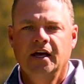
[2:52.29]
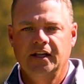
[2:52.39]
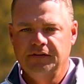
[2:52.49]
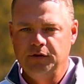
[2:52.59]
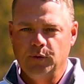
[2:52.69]

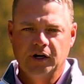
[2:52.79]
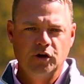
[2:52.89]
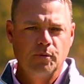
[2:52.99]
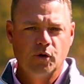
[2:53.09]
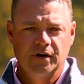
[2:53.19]
And if you want to
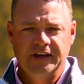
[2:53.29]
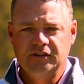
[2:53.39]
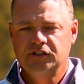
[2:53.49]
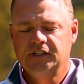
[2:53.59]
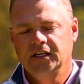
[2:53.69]
know more on
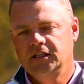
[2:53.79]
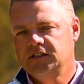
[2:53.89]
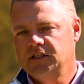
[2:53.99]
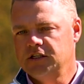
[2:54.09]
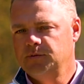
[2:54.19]
that, just take the
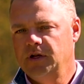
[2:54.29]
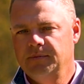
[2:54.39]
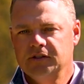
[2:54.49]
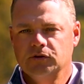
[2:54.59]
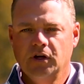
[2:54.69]

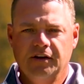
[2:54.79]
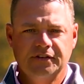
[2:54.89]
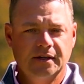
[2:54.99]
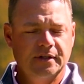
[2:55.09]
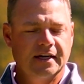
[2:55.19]
assessment at
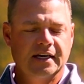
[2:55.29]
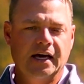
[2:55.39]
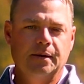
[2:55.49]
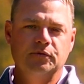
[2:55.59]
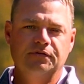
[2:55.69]

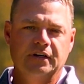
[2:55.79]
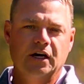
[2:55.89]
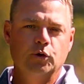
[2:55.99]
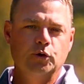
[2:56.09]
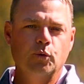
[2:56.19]
mentalgolftype.com to figure
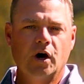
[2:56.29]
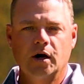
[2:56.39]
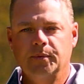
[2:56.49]
out who you are.